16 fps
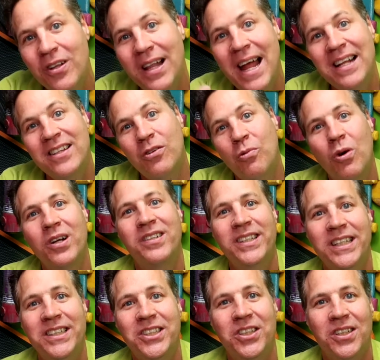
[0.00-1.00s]
you like to work
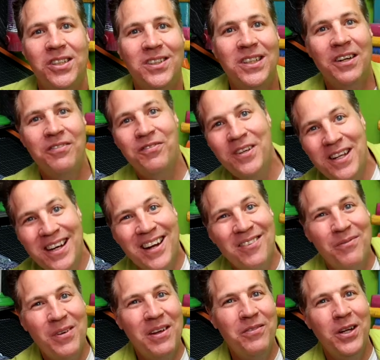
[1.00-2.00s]
digital, if you
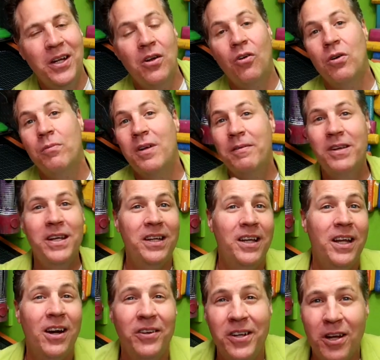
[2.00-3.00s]
know maybe or maybe
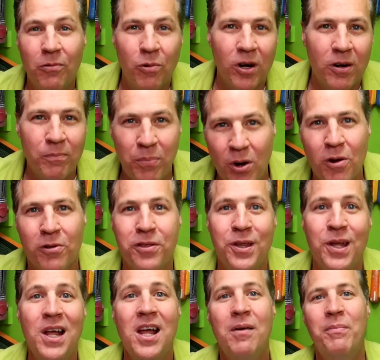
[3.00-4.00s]
you know you can work
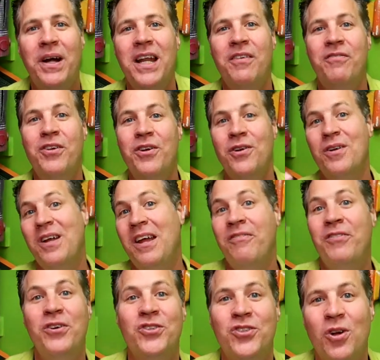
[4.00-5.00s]
both. But if you're
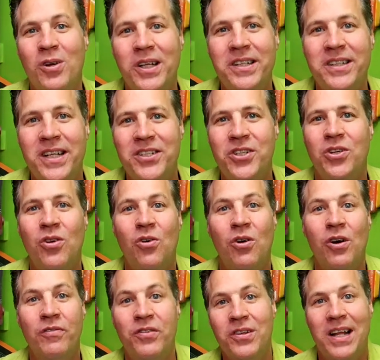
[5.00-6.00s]
if you're solely digital,
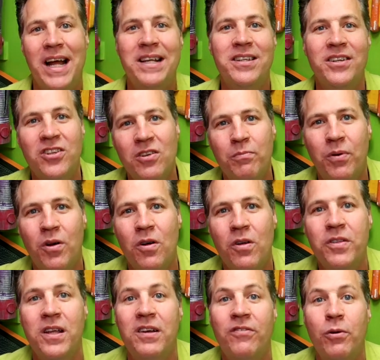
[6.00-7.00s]
or if you like to do
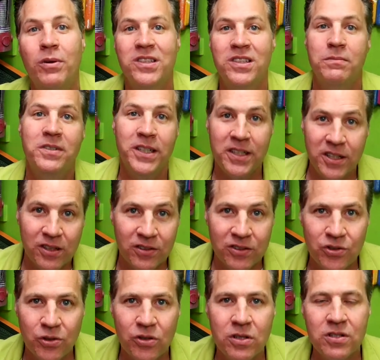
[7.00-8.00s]
both, and if you want some digital
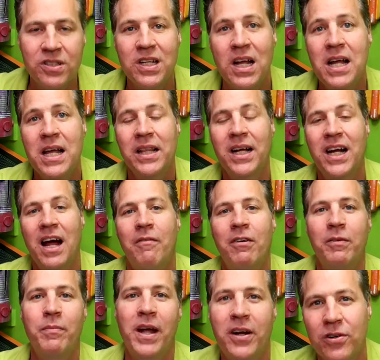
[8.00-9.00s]
tools, the
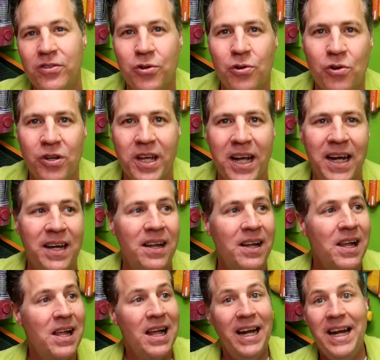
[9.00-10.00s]
Comic Maker Toolkit,
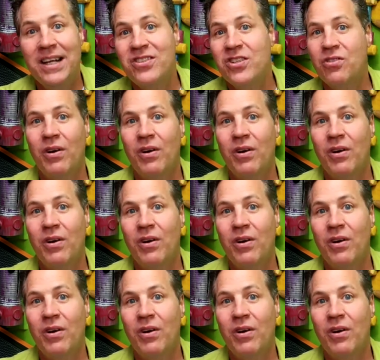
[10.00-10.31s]
it's